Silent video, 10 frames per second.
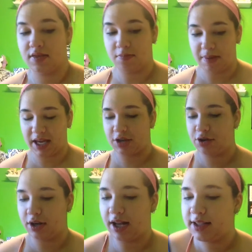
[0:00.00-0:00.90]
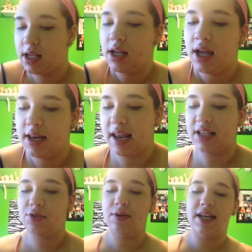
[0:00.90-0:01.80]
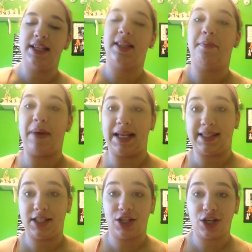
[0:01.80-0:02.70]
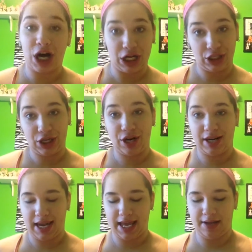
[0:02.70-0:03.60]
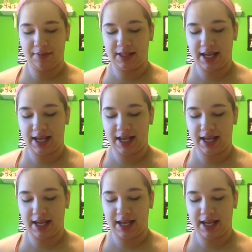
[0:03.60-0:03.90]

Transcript: biggest regrets. Next one is the best color names,